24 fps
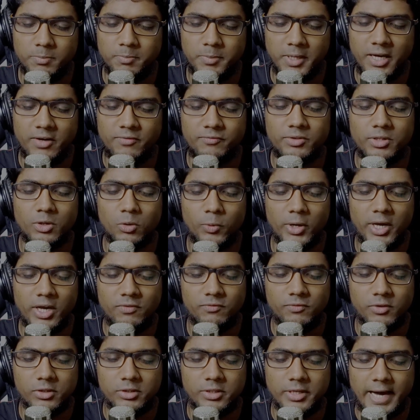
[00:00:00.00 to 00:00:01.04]
paved the way
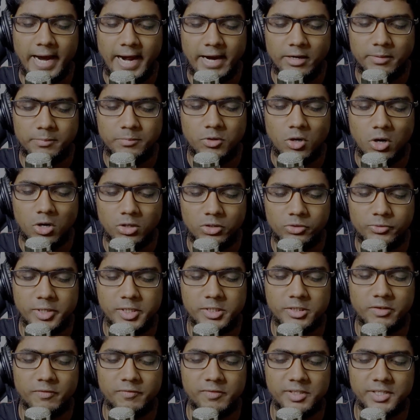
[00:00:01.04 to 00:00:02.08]
for the Arab
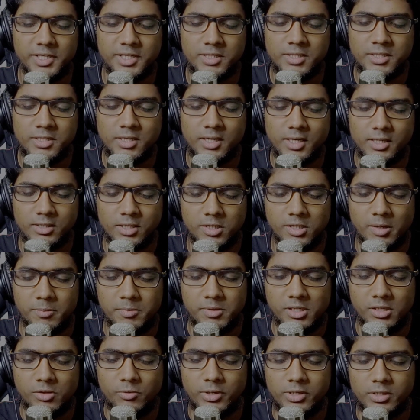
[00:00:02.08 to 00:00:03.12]
conquest of Sindh in the
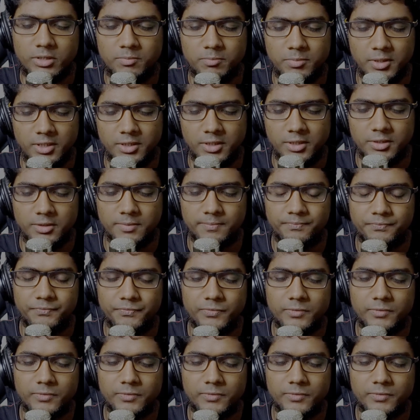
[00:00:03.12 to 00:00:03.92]
subsequent period.